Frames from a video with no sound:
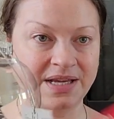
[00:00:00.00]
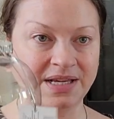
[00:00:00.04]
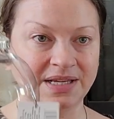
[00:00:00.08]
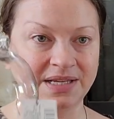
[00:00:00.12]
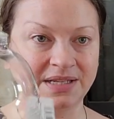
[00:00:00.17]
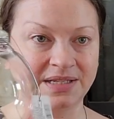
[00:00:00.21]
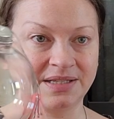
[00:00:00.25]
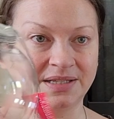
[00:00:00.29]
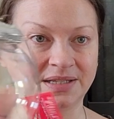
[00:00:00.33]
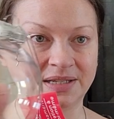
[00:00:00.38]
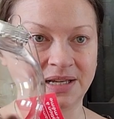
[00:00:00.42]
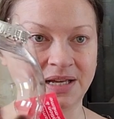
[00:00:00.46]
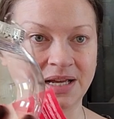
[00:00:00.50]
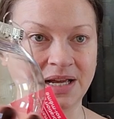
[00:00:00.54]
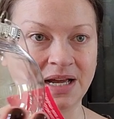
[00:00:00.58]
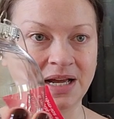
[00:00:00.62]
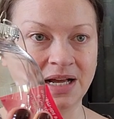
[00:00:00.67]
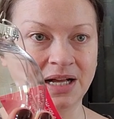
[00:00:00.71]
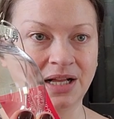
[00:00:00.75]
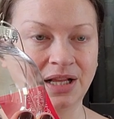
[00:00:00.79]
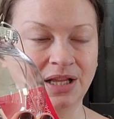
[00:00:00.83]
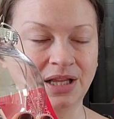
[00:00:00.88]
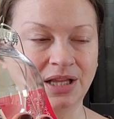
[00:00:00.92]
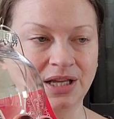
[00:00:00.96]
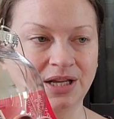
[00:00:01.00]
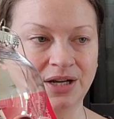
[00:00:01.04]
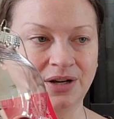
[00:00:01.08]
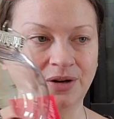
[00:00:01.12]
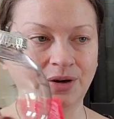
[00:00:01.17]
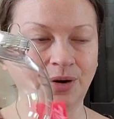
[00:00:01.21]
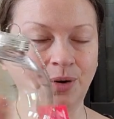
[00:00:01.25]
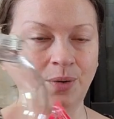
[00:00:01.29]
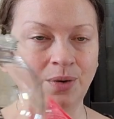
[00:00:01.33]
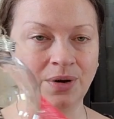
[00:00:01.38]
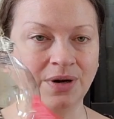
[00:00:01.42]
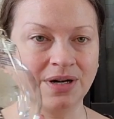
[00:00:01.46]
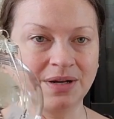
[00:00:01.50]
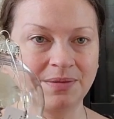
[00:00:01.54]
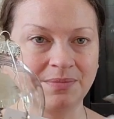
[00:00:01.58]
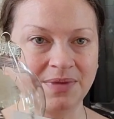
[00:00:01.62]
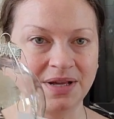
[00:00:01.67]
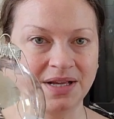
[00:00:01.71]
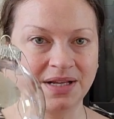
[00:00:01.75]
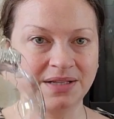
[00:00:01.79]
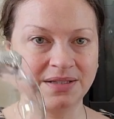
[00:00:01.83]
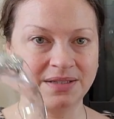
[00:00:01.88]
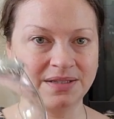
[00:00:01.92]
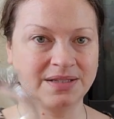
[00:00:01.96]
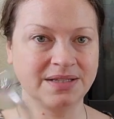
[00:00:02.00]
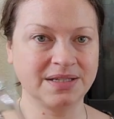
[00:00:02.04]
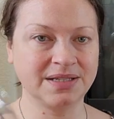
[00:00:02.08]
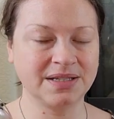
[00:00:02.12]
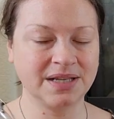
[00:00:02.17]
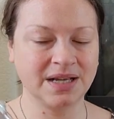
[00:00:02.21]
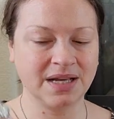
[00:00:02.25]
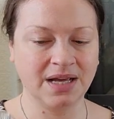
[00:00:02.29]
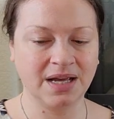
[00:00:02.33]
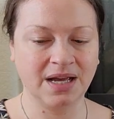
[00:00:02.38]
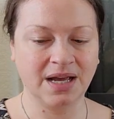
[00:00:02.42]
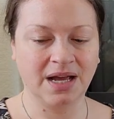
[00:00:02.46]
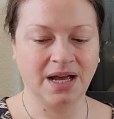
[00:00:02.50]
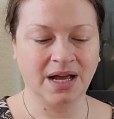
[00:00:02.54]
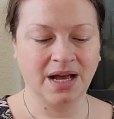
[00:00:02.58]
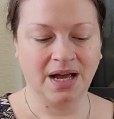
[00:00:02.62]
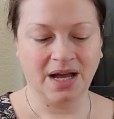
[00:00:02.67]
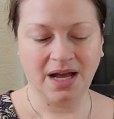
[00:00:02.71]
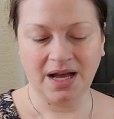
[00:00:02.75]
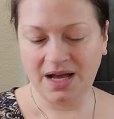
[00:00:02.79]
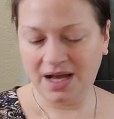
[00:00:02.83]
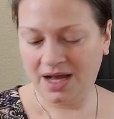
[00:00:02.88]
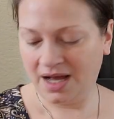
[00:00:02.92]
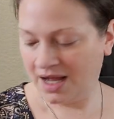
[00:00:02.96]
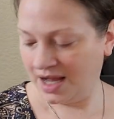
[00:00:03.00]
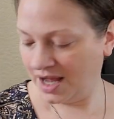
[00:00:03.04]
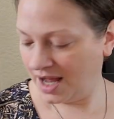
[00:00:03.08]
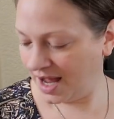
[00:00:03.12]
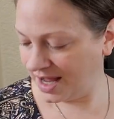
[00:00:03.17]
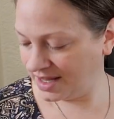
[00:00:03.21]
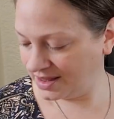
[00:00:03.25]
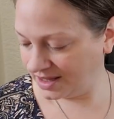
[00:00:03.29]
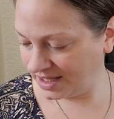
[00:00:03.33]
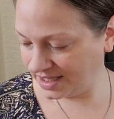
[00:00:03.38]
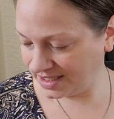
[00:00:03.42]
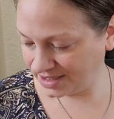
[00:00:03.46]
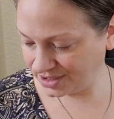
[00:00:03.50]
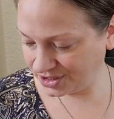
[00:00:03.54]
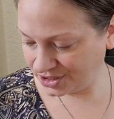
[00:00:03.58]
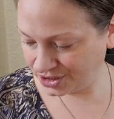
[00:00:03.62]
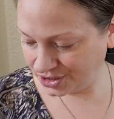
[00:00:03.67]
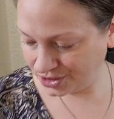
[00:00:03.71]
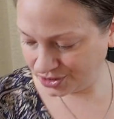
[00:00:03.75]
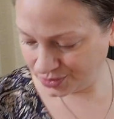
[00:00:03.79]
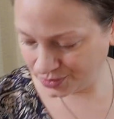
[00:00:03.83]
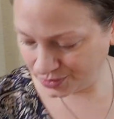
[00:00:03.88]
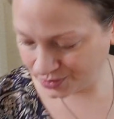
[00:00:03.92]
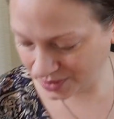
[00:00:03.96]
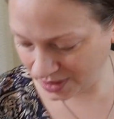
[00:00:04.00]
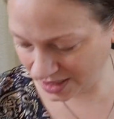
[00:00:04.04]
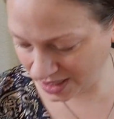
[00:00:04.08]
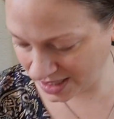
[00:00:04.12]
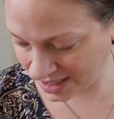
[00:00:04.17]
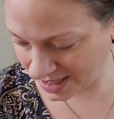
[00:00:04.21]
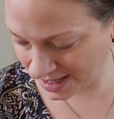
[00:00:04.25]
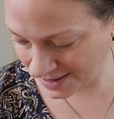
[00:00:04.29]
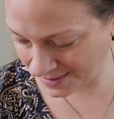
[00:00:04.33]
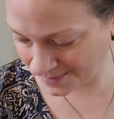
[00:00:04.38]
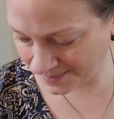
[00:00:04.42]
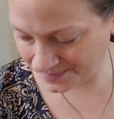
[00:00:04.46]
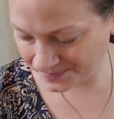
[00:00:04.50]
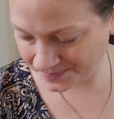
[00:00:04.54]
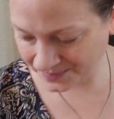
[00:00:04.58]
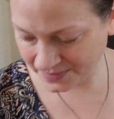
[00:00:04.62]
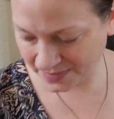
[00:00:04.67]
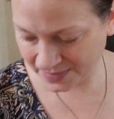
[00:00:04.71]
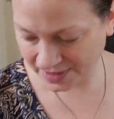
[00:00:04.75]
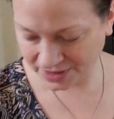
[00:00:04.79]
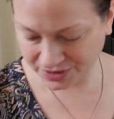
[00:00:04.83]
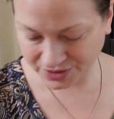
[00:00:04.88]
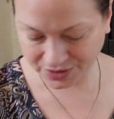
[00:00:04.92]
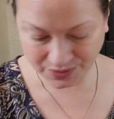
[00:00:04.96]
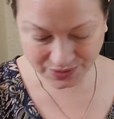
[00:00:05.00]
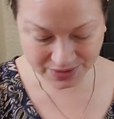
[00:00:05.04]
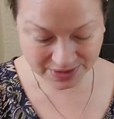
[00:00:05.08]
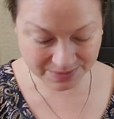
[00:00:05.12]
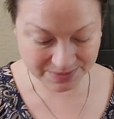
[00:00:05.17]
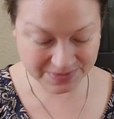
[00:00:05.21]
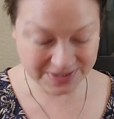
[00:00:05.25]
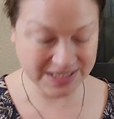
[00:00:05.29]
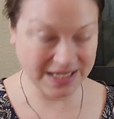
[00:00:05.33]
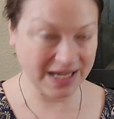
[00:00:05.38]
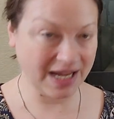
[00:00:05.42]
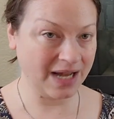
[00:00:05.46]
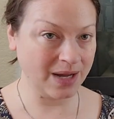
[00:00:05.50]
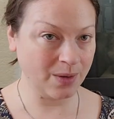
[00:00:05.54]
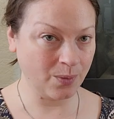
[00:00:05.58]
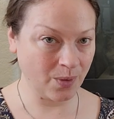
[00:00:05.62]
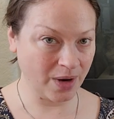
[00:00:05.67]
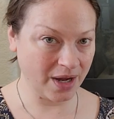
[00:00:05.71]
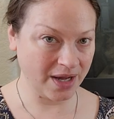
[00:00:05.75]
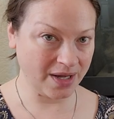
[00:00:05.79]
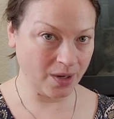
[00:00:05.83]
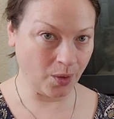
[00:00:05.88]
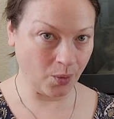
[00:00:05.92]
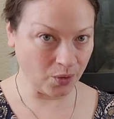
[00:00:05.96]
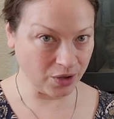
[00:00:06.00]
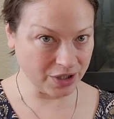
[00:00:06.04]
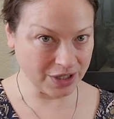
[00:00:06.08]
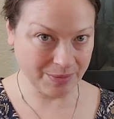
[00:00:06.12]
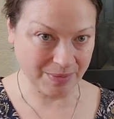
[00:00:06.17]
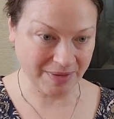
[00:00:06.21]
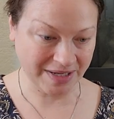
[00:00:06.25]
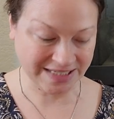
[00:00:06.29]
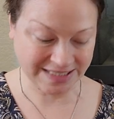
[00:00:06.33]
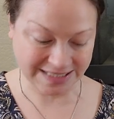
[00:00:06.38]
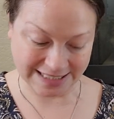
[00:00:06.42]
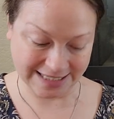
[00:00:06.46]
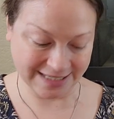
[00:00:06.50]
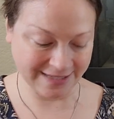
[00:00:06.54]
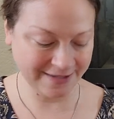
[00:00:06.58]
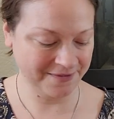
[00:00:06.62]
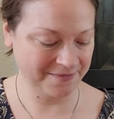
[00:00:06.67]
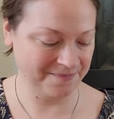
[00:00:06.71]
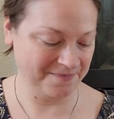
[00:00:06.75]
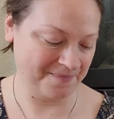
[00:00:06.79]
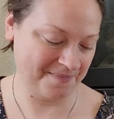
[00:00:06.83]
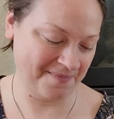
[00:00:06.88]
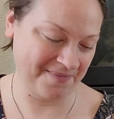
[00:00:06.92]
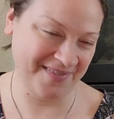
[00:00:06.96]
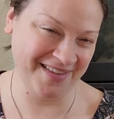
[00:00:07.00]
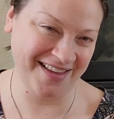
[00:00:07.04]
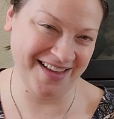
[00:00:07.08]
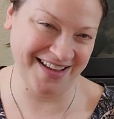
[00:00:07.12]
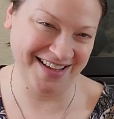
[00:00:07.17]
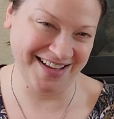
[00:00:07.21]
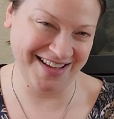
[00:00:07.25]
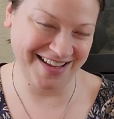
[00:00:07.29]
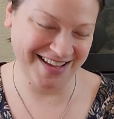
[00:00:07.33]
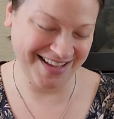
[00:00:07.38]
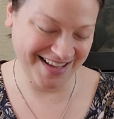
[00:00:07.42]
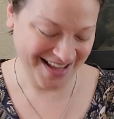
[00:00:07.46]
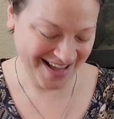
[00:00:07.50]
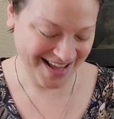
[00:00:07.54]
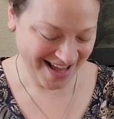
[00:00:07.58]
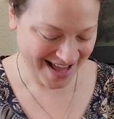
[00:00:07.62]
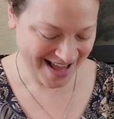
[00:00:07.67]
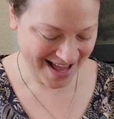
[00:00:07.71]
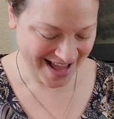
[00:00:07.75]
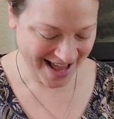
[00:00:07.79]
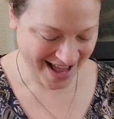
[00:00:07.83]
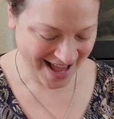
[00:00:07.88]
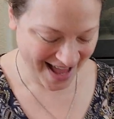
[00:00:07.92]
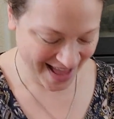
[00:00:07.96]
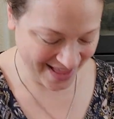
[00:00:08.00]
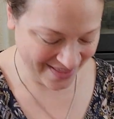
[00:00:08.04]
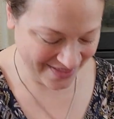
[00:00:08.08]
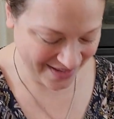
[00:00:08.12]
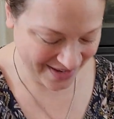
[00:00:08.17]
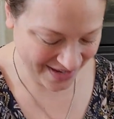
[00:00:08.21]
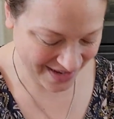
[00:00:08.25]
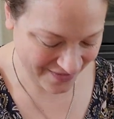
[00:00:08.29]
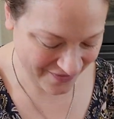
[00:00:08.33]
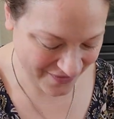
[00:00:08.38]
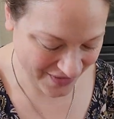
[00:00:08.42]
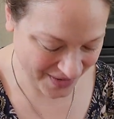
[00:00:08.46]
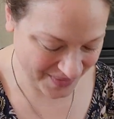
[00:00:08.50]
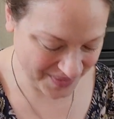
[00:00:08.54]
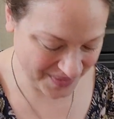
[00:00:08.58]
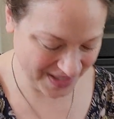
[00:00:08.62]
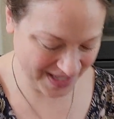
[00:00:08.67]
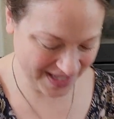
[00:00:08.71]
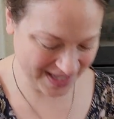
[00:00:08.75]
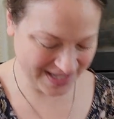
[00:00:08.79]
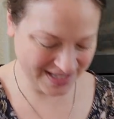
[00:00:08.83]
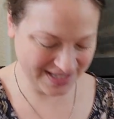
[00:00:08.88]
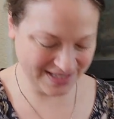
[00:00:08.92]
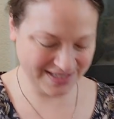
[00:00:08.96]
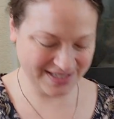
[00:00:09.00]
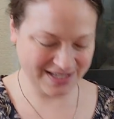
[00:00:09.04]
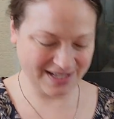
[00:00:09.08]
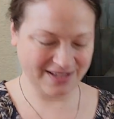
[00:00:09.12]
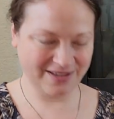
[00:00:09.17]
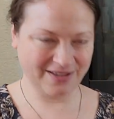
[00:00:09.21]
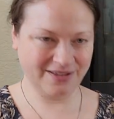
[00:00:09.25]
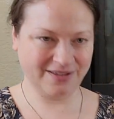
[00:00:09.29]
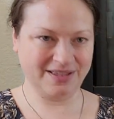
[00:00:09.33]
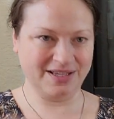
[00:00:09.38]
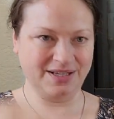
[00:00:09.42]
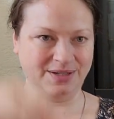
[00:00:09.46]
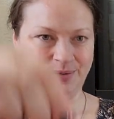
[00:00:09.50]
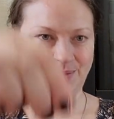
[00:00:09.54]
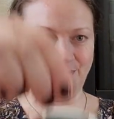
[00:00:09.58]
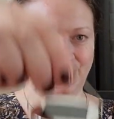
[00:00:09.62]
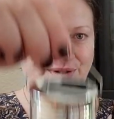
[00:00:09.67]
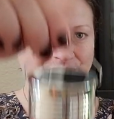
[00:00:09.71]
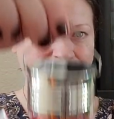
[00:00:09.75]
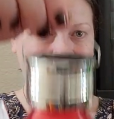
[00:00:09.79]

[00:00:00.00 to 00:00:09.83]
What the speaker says: these clear ornaments. I like to do some DIY ornamenting. And then I found these. I thought these were